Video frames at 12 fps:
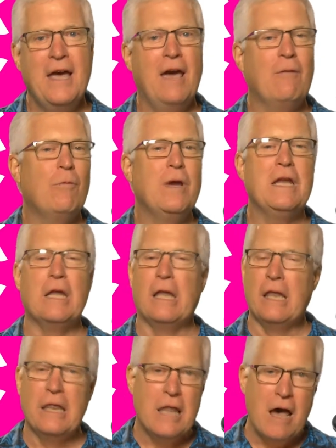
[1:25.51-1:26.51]
And we'd
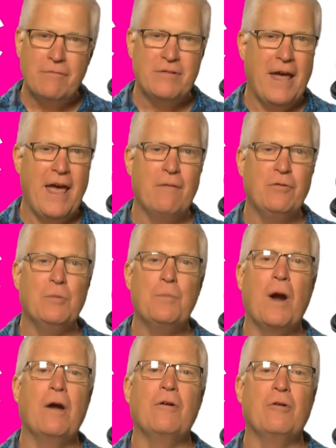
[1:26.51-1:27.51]
love to have you
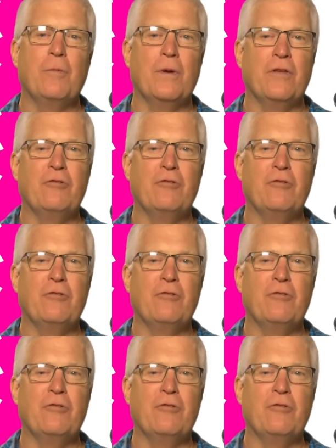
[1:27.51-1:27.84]
partner with